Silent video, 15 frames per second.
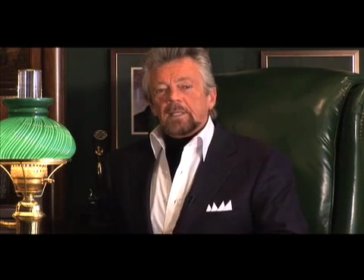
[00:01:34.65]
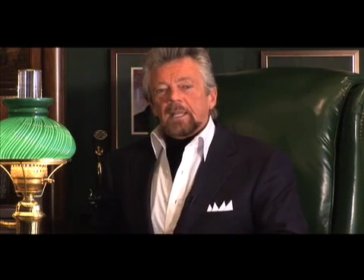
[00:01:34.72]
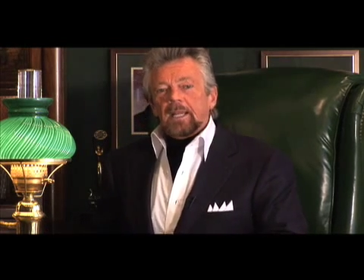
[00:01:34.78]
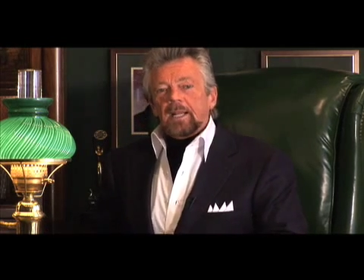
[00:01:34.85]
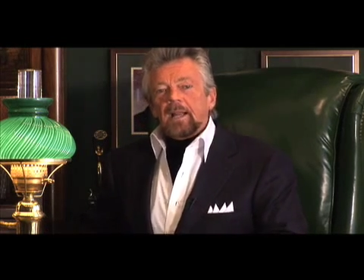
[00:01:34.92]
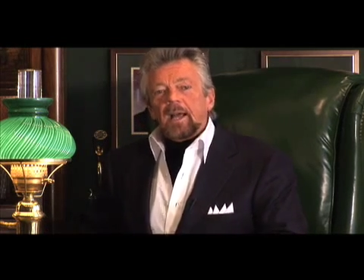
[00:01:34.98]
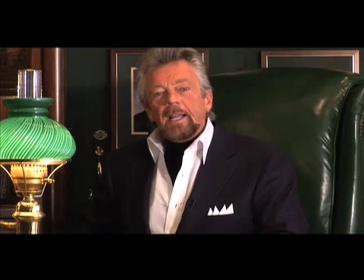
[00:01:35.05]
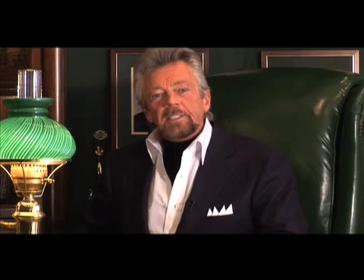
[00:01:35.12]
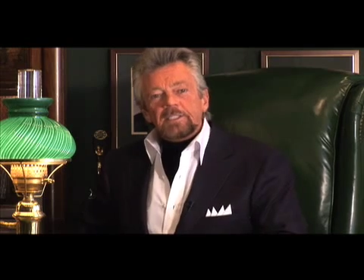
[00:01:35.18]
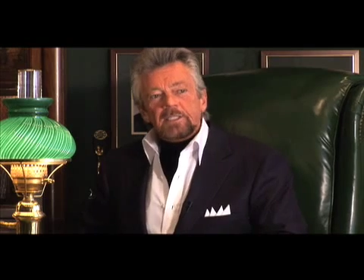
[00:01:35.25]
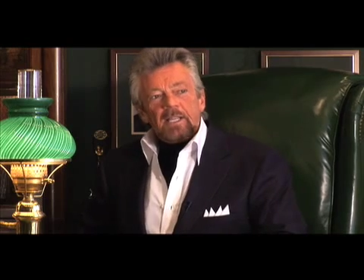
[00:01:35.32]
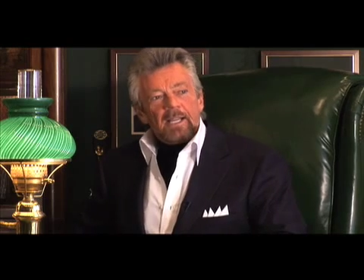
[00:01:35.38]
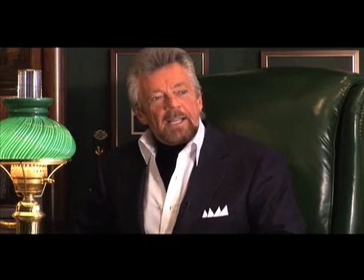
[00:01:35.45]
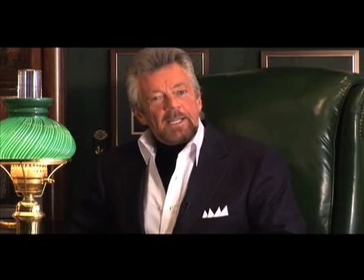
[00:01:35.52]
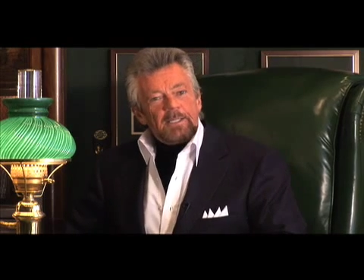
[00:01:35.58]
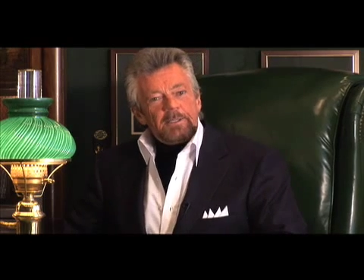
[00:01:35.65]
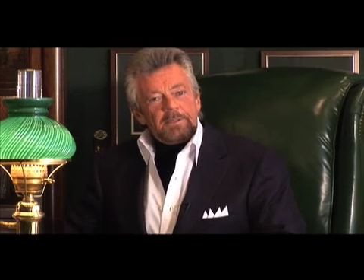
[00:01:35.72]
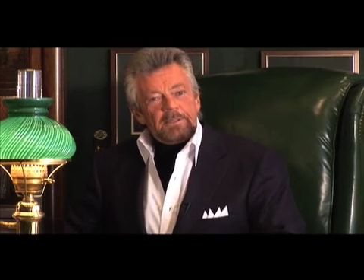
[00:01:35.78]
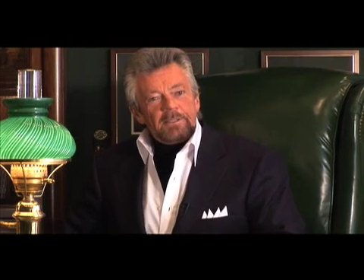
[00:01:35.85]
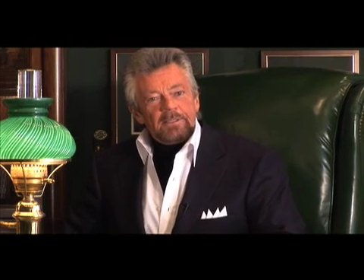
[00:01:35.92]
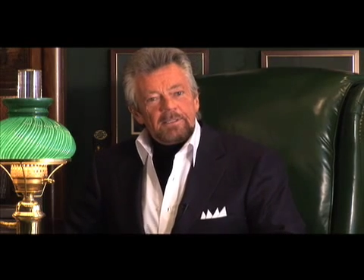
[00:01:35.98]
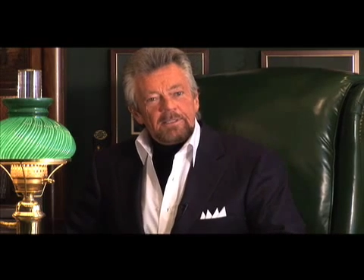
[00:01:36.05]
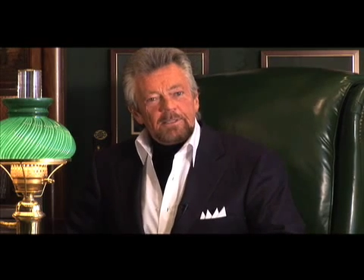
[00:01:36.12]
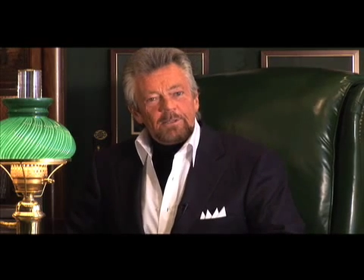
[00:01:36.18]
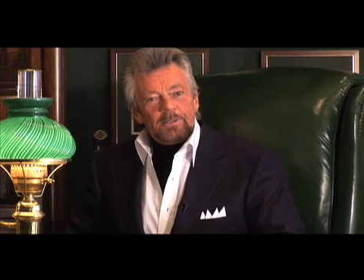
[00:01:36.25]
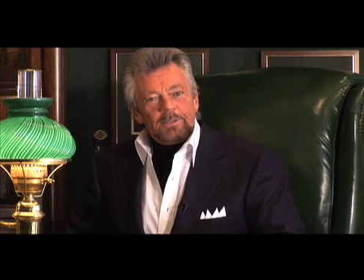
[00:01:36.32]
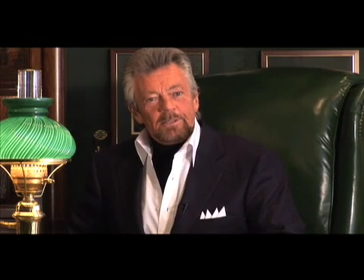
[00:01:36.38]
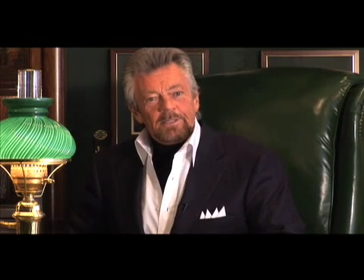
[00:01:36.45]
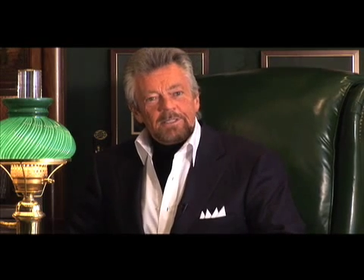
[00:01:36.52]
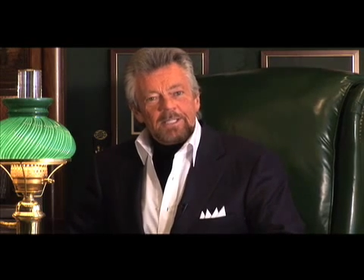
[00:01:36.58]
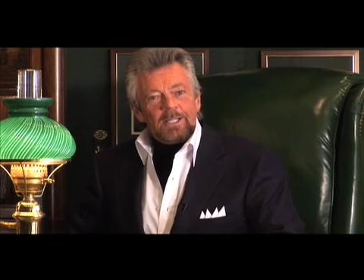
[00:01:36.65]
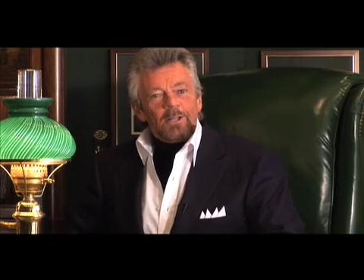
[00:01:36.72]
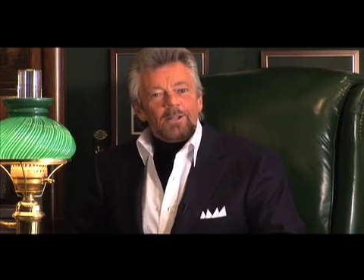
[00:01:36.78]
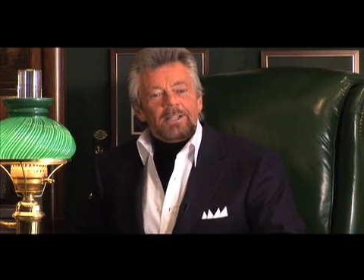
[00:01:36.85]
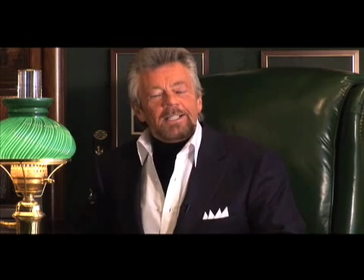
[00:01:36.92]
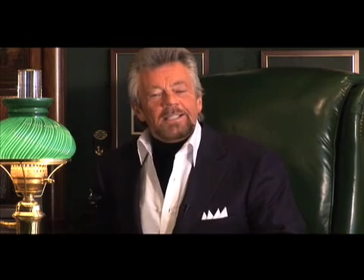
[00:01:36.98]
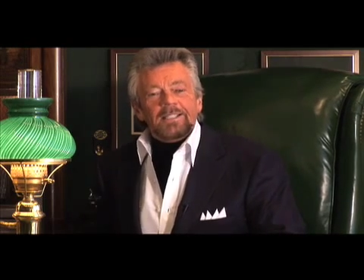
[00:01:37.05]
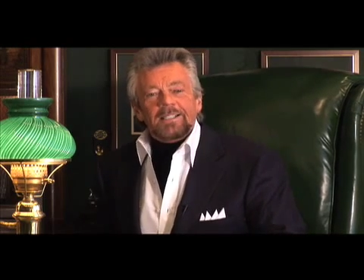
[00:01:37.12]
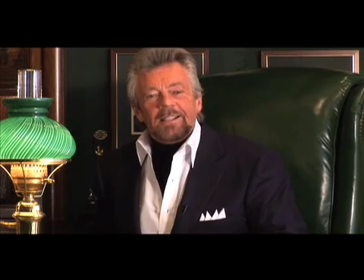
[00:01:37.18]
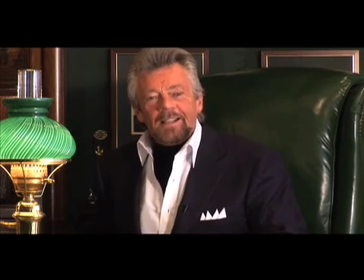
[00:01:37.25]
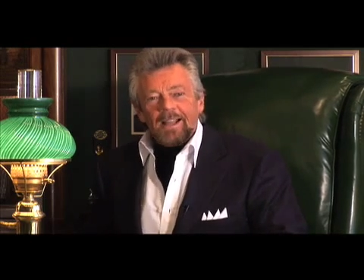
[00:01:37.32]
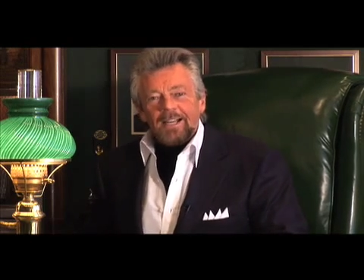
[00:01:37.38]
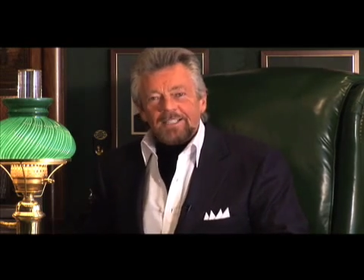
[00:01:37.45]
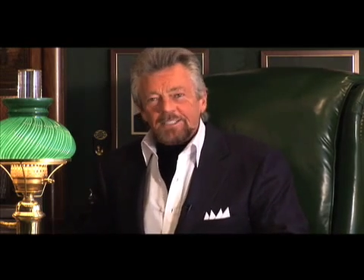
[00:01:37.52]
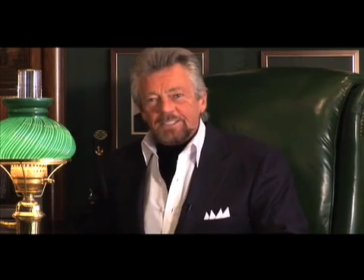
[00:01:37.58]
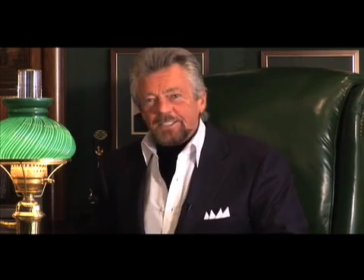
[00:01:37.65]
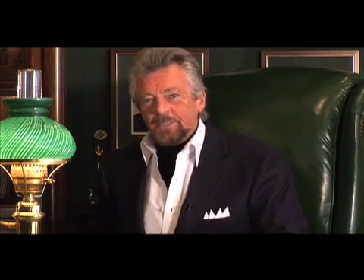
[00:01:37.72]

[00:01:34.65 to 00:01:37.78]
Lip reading: And Einstein didn't look at the clock to see